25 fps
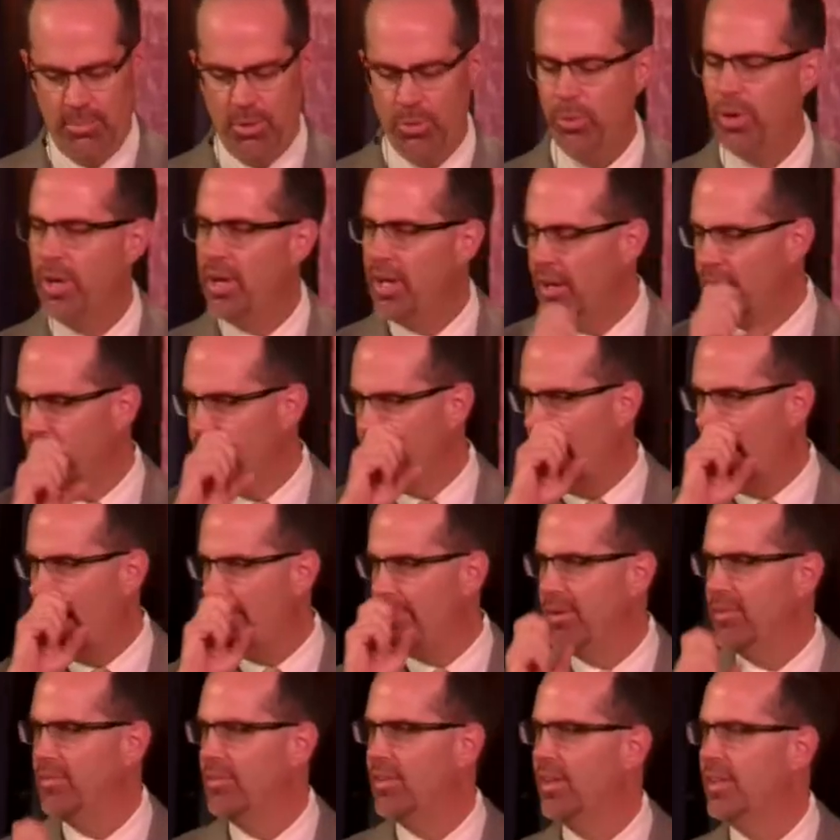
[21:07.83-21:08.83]
But what else
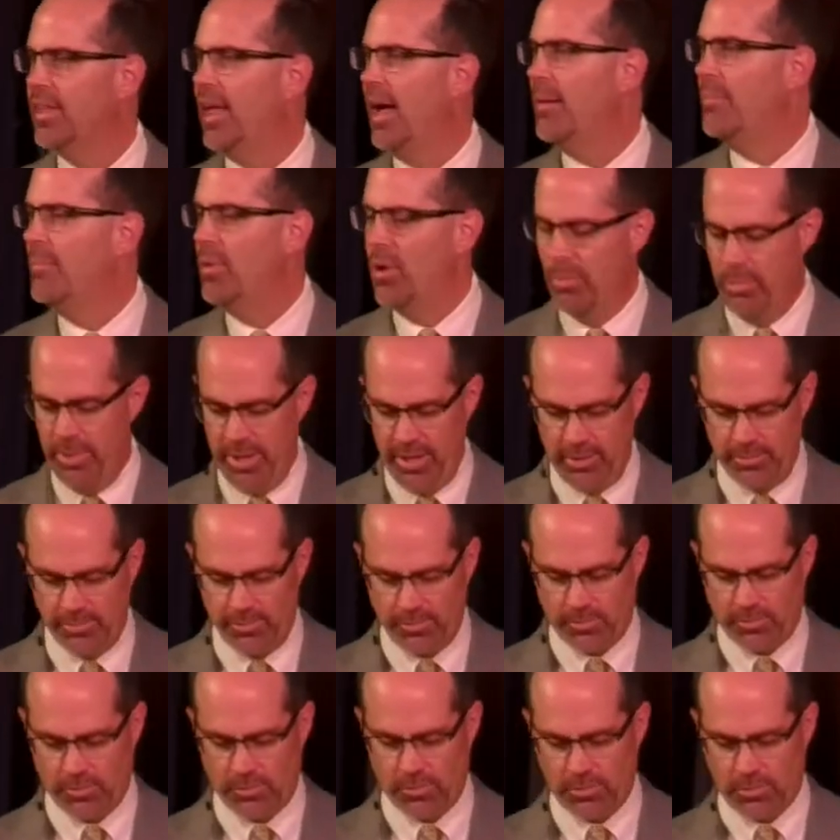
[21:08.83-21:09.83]
happens at that moment?
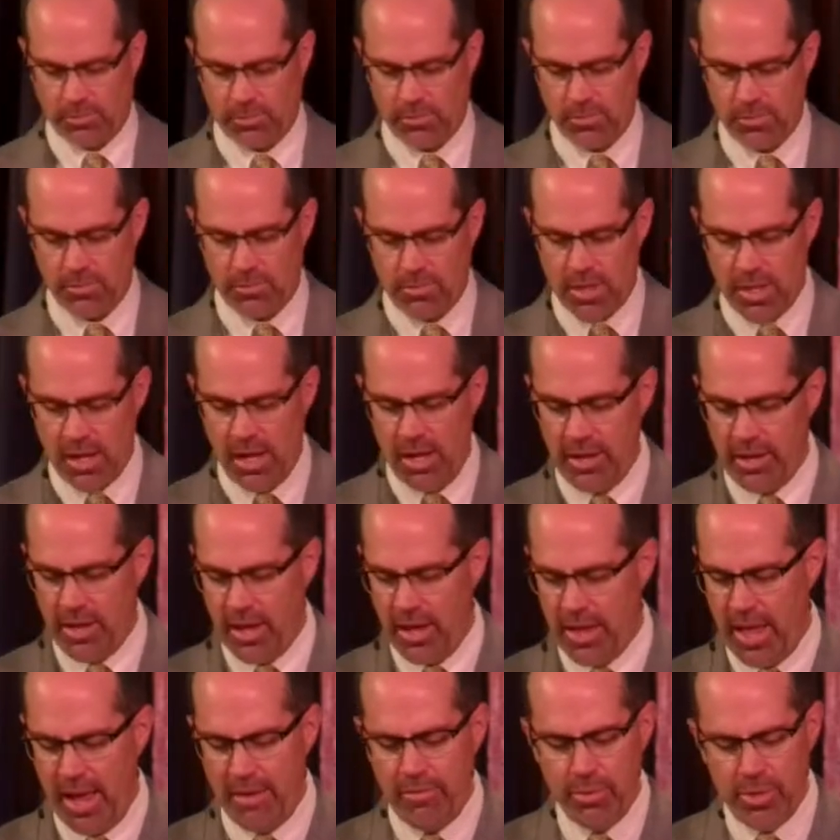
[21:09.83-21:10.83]

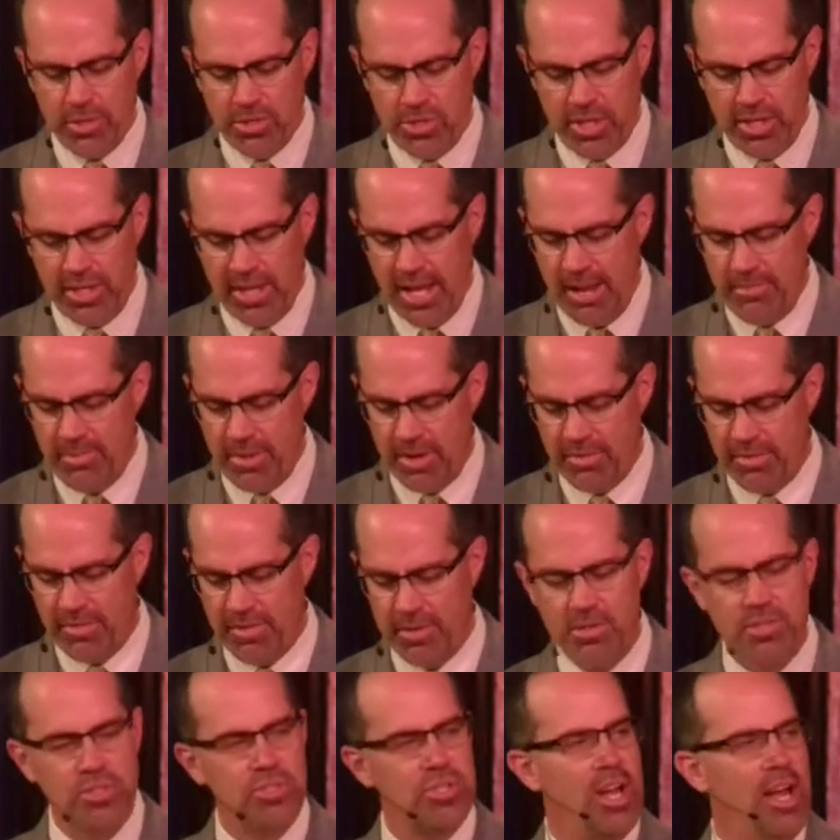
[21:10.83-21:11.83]
Everyone should name their
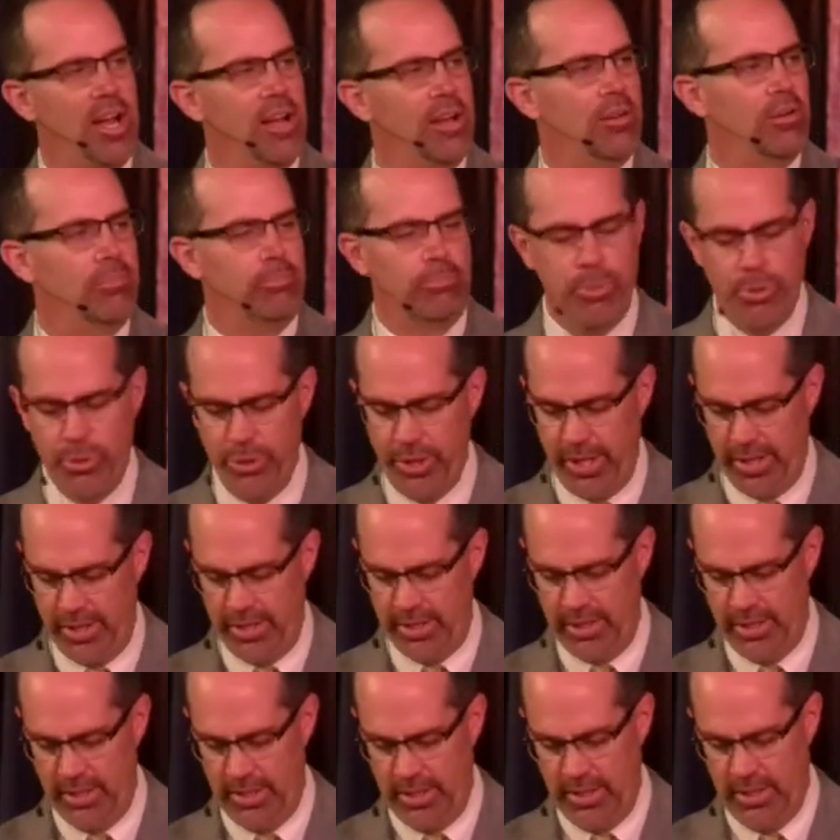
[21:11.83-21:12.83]
first child
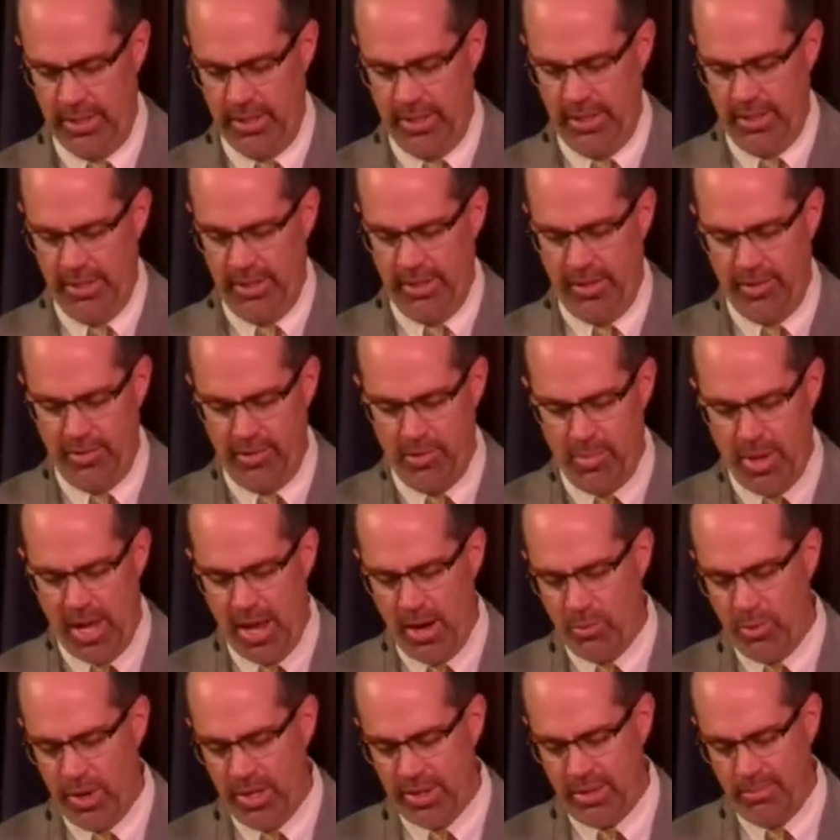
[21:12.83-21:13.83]
Buddha, because no
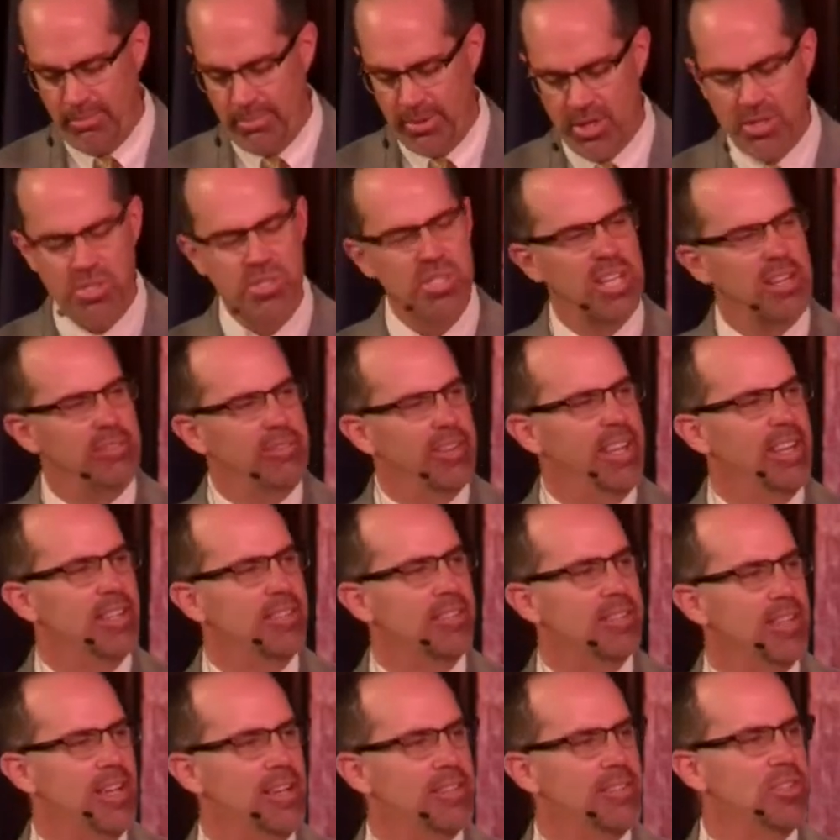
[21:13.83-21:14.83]
matter what the birth
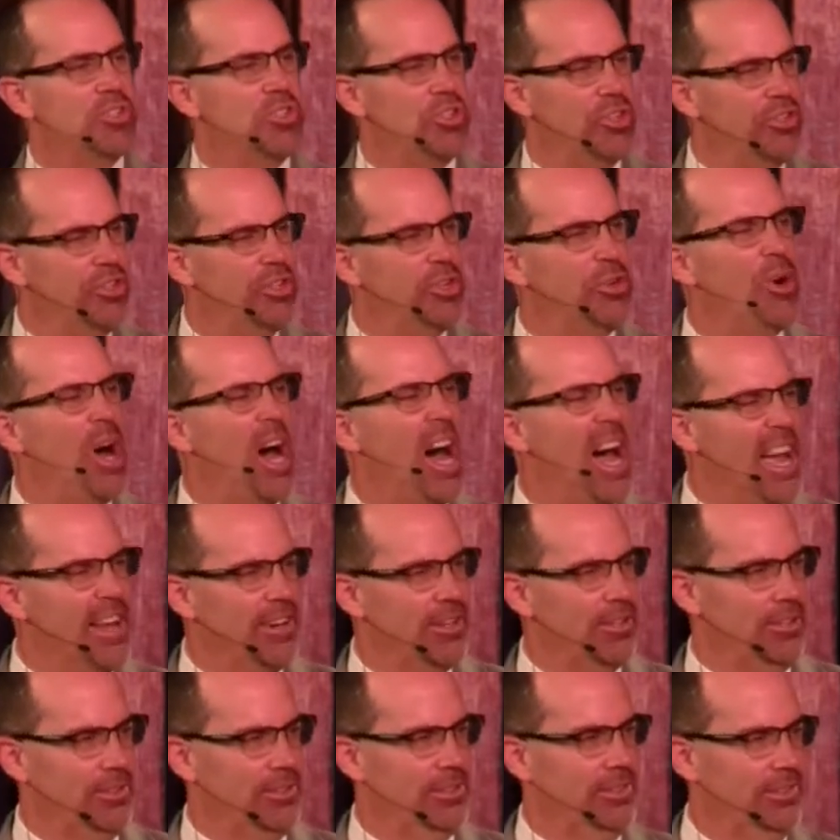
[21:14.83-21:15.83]
certificate says, it's your new
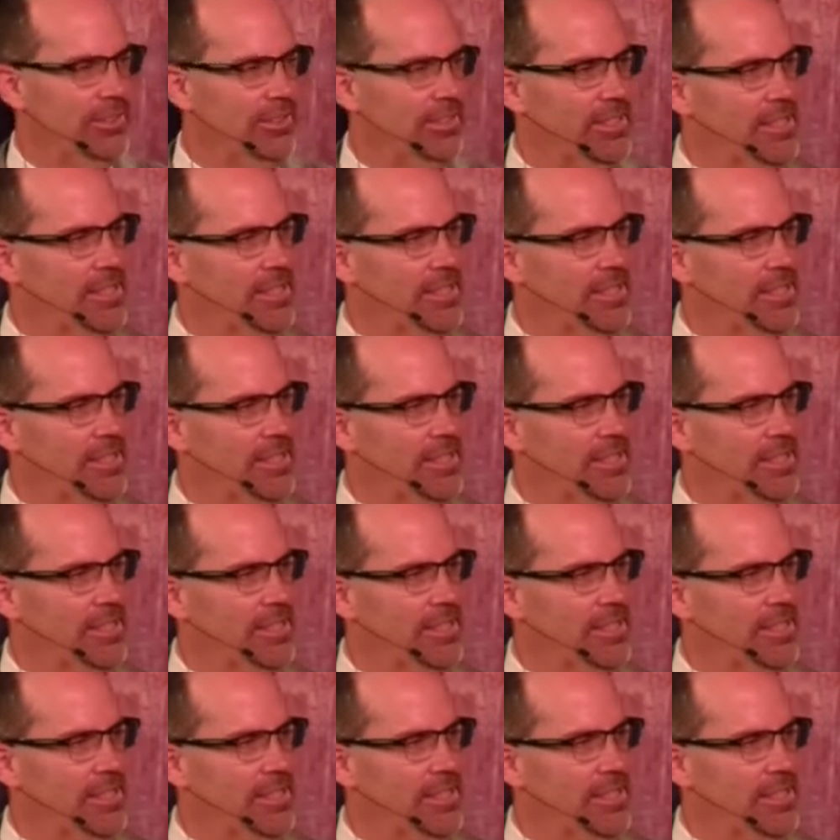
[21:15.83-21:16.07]
idol.